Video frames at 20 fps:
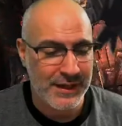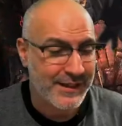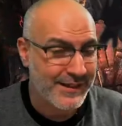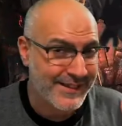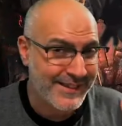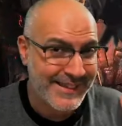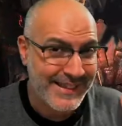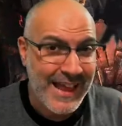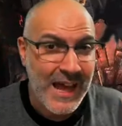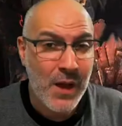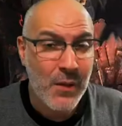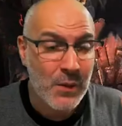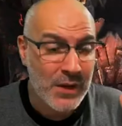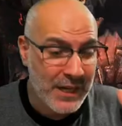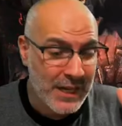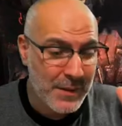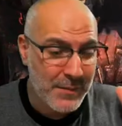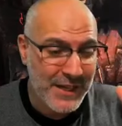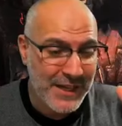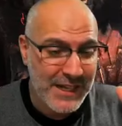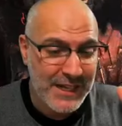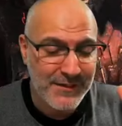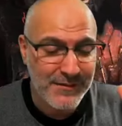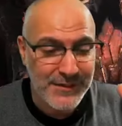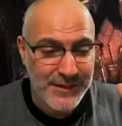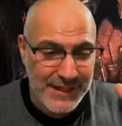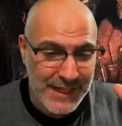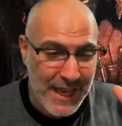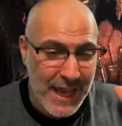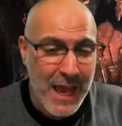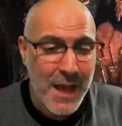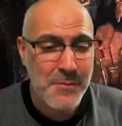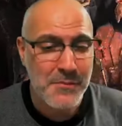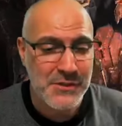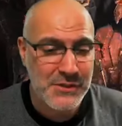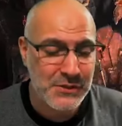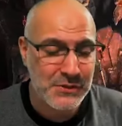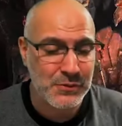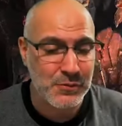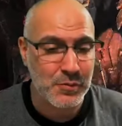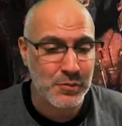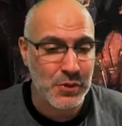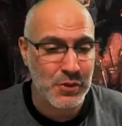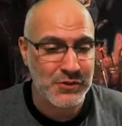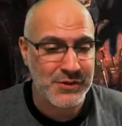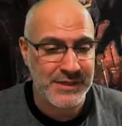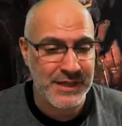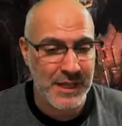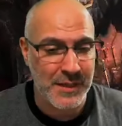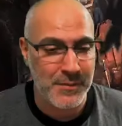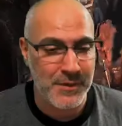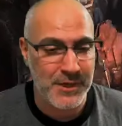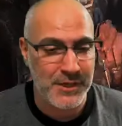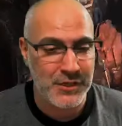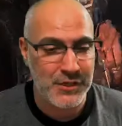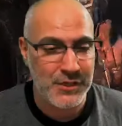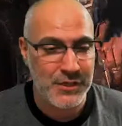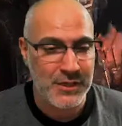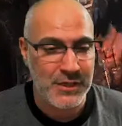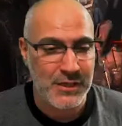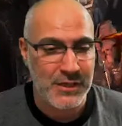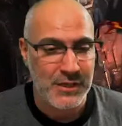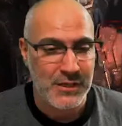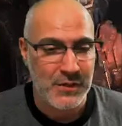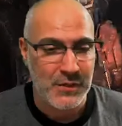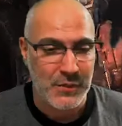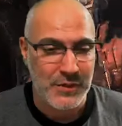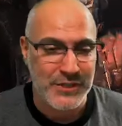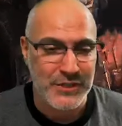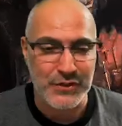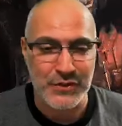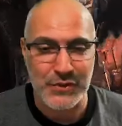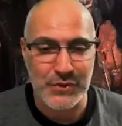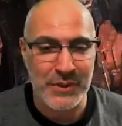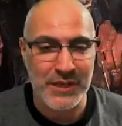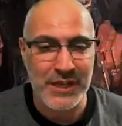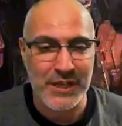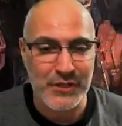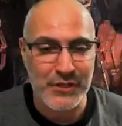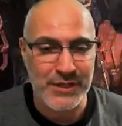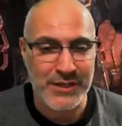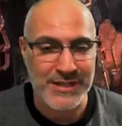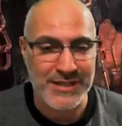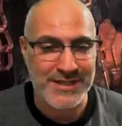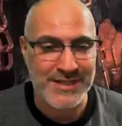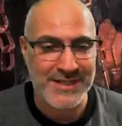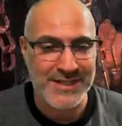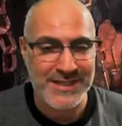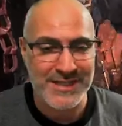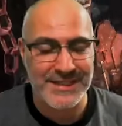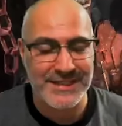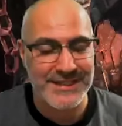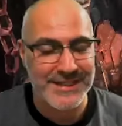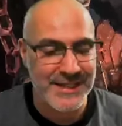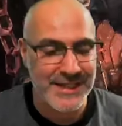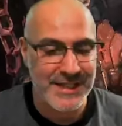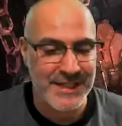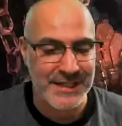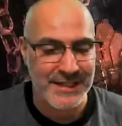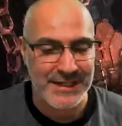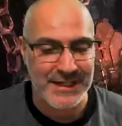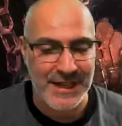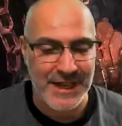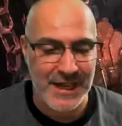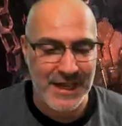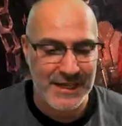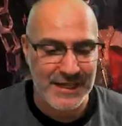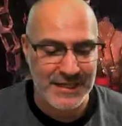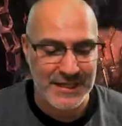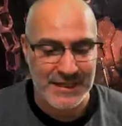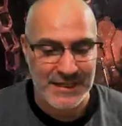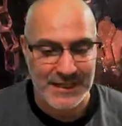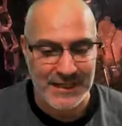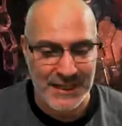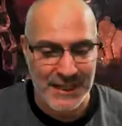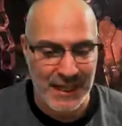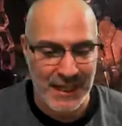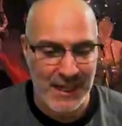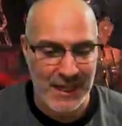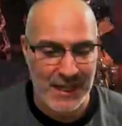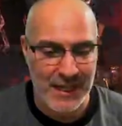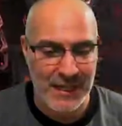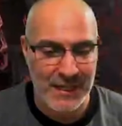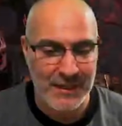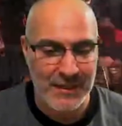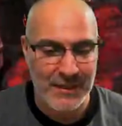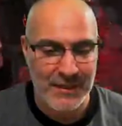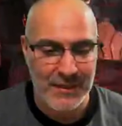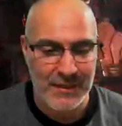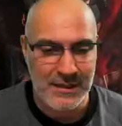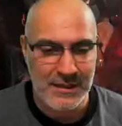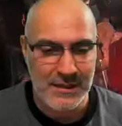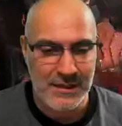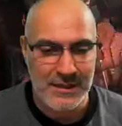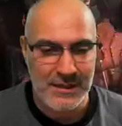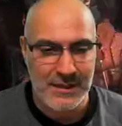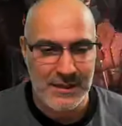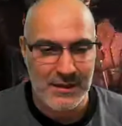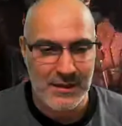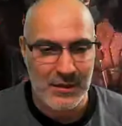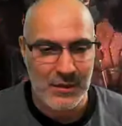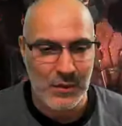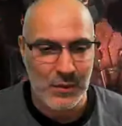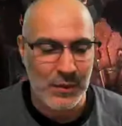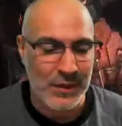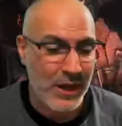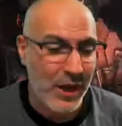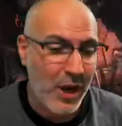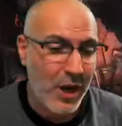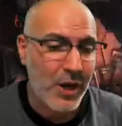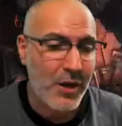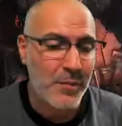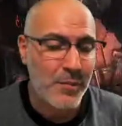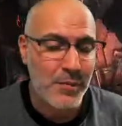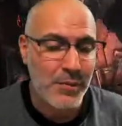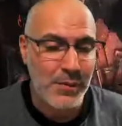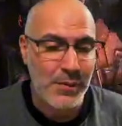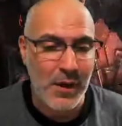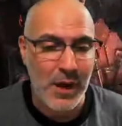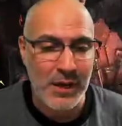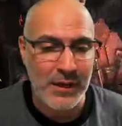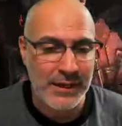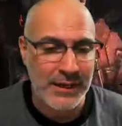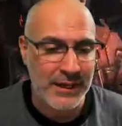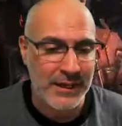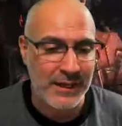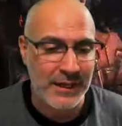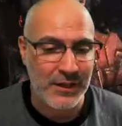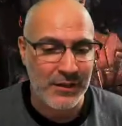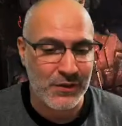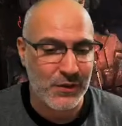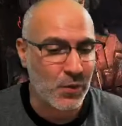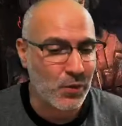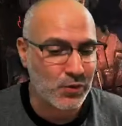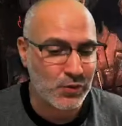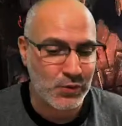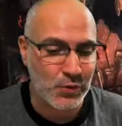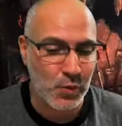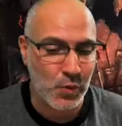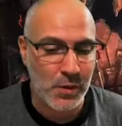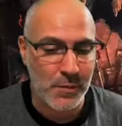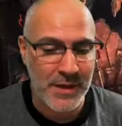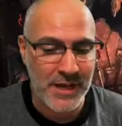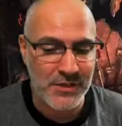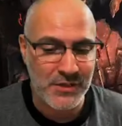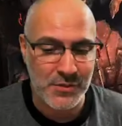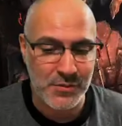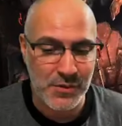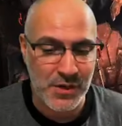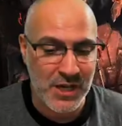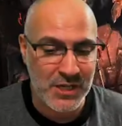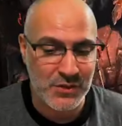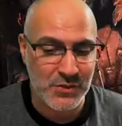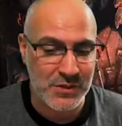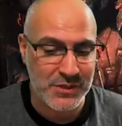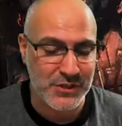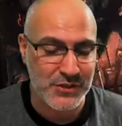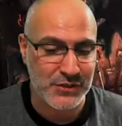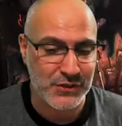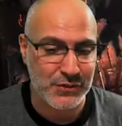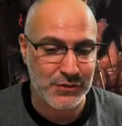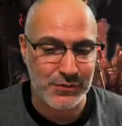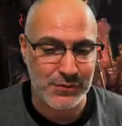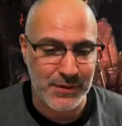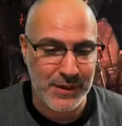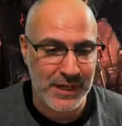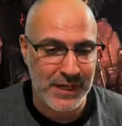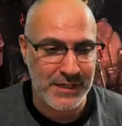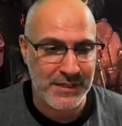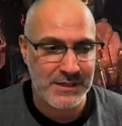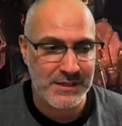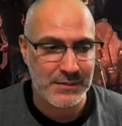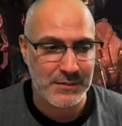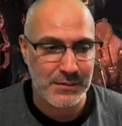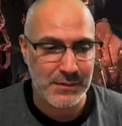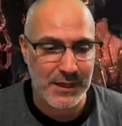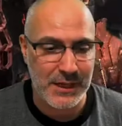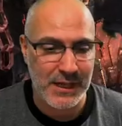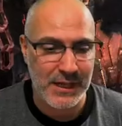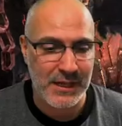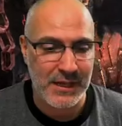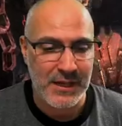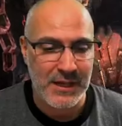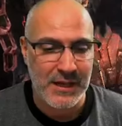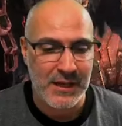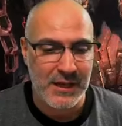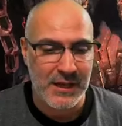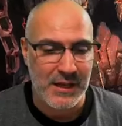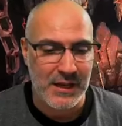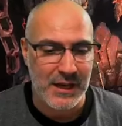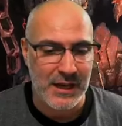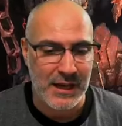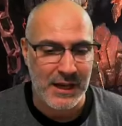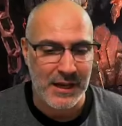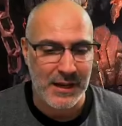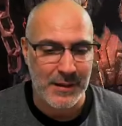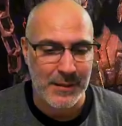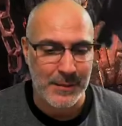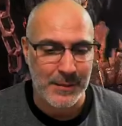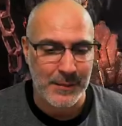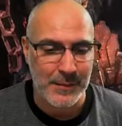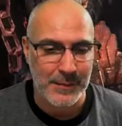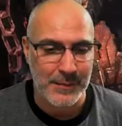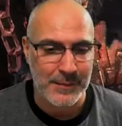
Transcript: Now we're going to be hitting for the absolute most damage, which is three hundred sixty-nine K. We are proccing those War Master procs, which is great, right? Um...